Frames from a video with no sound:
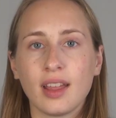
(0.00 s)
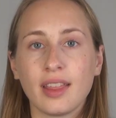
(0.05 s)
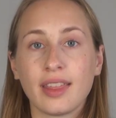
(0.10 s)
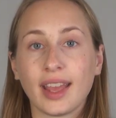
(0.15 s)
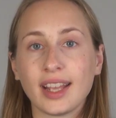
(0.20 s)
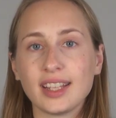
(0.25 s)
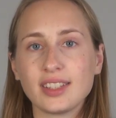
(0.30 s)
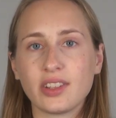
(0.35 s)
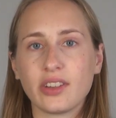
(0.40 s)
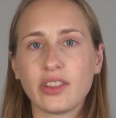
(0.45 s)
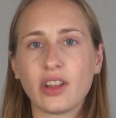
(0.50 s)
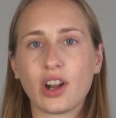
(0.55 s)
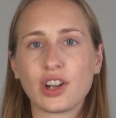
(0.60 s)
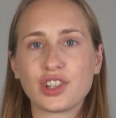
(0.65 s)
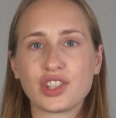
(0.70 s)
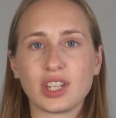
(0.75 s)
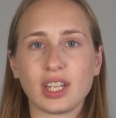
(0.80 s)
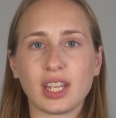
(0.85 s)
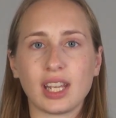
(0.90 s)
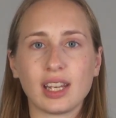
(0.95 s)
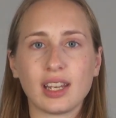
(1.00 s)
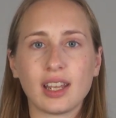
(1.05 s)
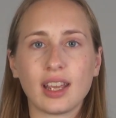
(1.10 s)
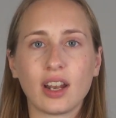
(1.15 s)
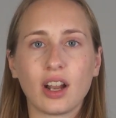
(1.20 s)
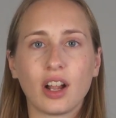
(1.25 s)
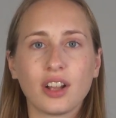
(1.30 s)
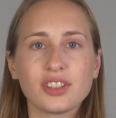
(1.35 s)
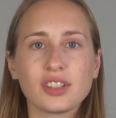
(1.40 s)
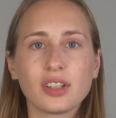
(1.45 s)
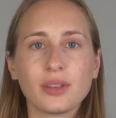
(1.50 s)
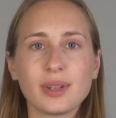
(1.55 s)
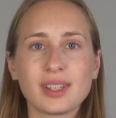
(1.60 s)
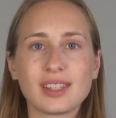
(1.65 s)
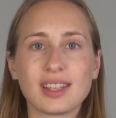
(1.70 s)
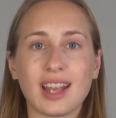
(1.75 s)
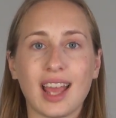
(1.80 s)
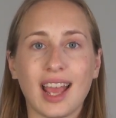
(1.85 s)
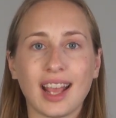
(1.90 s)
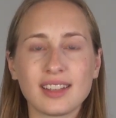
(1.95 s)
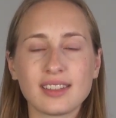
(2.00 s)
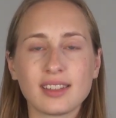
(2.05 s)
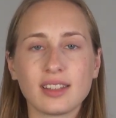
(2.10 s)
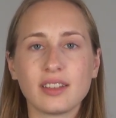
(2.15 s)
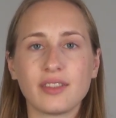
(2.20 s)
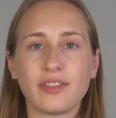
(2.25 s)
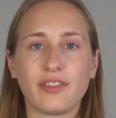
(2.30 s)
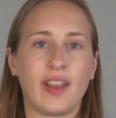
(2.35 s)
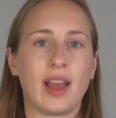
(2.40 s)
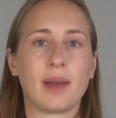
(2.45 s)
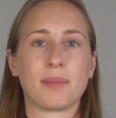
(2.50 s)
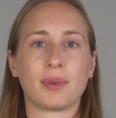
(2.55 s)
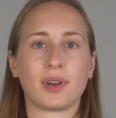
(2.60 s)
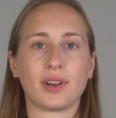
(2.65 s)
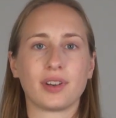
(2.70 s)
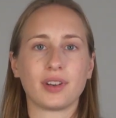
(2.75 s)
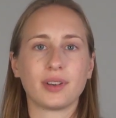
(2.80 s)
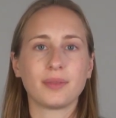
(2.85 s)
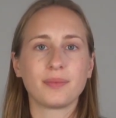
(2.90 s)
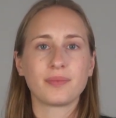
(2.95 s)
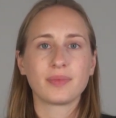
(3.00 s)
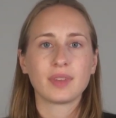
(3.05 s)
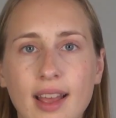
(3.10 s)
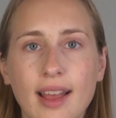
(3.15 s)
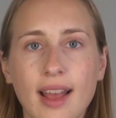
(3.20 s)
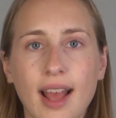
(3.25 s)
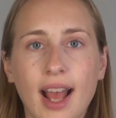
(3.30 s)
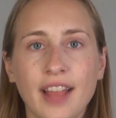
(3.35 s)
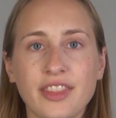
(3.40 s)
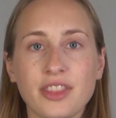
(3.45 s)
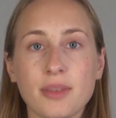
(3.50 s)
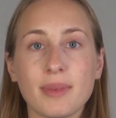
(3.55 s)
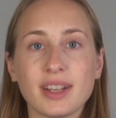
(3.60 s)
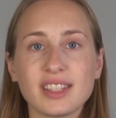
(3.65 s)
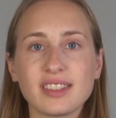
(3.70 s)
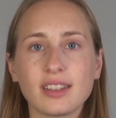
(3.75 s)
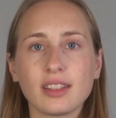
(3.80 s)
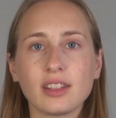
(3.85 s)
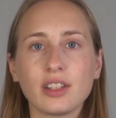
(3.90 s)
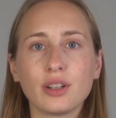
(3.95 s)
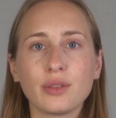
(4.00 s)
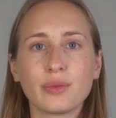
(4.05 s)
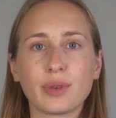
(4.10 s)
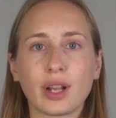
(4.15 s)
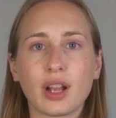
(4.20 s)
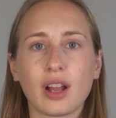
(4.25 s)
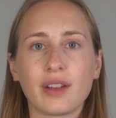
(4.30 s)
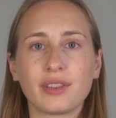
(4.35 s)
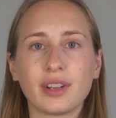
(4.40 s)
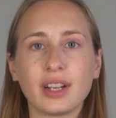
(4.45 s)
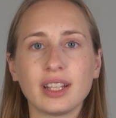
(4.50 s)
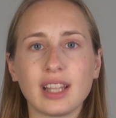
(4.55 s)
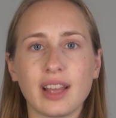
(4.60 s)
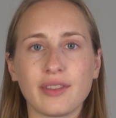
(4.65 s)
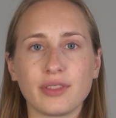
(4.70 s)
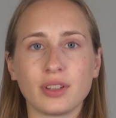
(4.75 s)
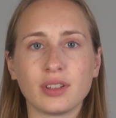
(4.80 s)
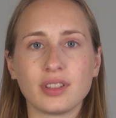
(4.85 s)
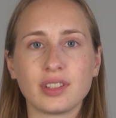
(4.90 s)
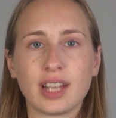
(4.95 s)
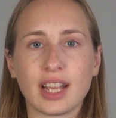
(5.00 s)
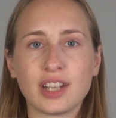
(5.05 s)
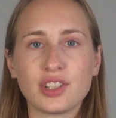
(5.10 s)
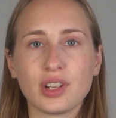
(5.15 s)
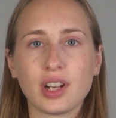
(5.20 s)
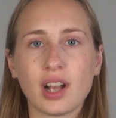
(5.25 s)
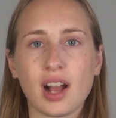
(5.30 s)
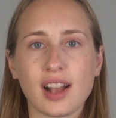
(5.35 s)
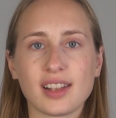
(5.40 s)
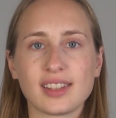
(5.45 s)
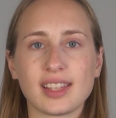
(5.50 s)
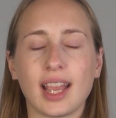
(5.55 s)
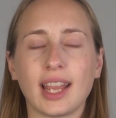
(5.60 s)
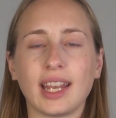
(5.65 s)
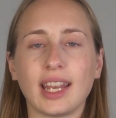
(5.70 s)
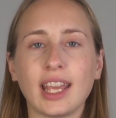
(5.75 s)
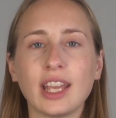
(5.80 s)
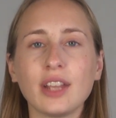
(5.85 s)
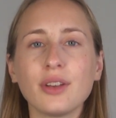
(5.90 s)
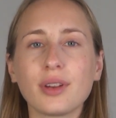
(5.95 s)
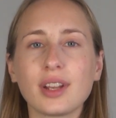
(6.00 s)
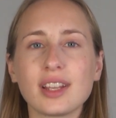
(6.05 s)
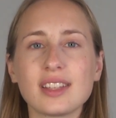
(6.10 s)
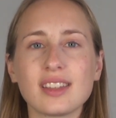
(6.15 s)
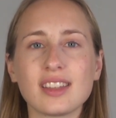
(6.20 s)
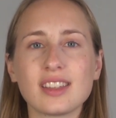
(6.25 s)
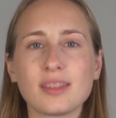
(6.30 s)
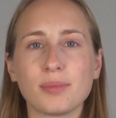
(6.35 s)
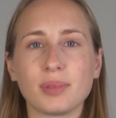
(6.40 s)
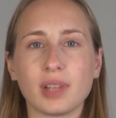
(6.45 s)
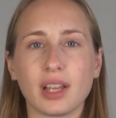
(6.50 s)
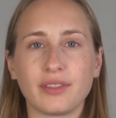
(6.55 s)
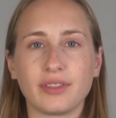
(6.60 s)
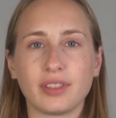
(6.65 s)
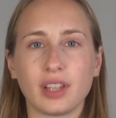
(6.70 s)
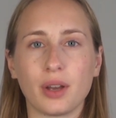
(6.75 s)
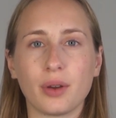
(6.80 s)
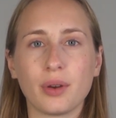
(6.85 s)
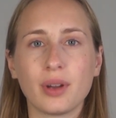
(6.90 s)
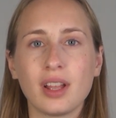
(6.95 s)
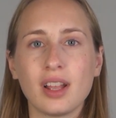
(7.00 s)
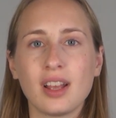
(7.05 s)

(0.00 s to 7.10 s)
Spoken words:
Thanks to the arginine, it also is an excellent fat burner. At the muscular recovery level, nitric oxide increases blood flow,